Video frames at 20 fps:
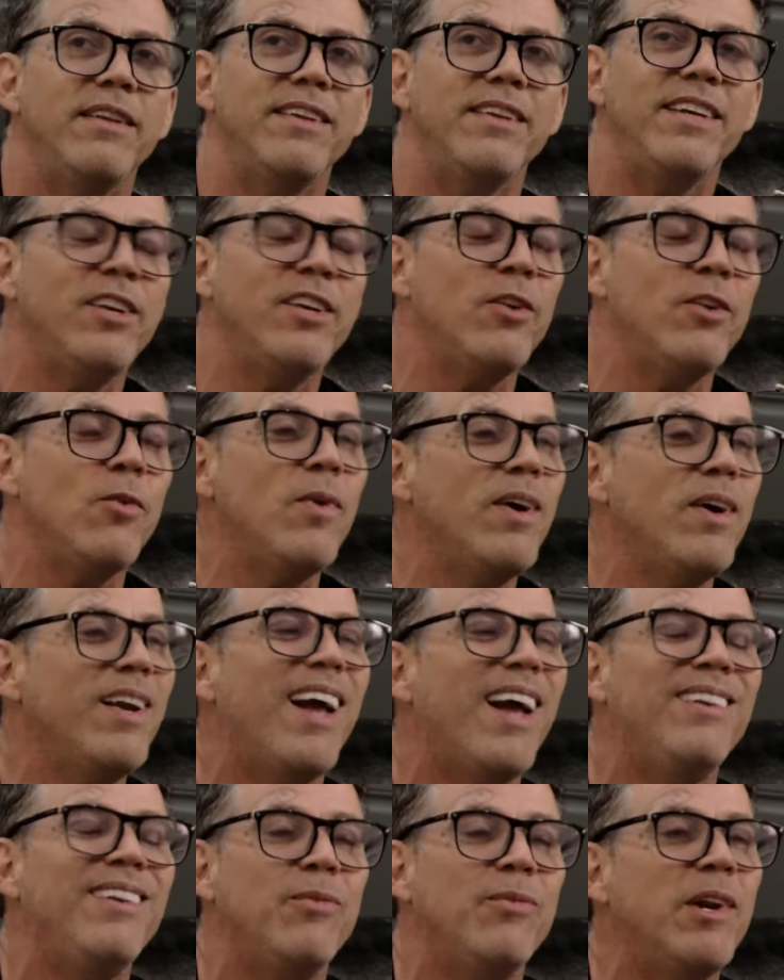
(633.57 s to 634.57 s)
You know
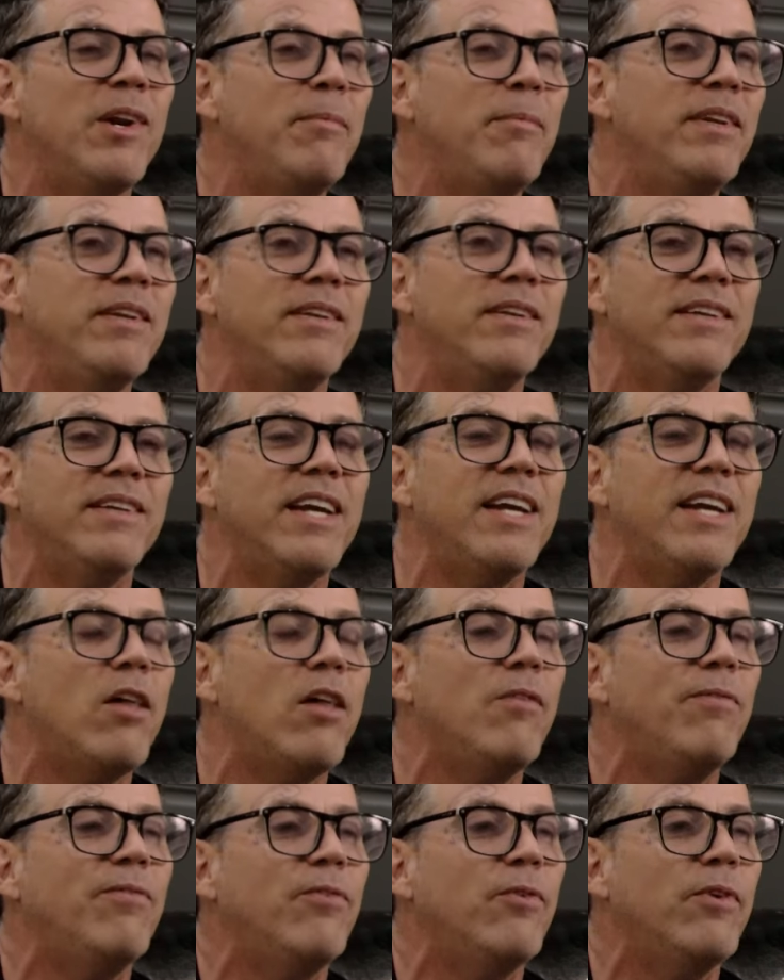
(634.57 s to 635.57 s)
what? When I'm in
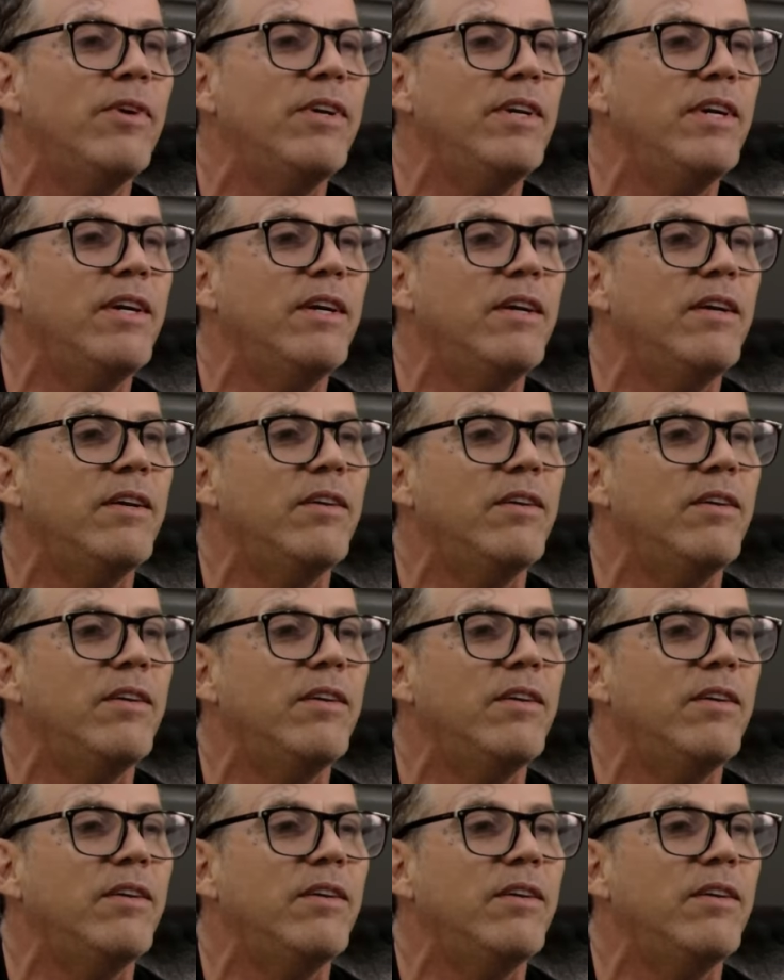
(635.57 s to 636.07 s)
California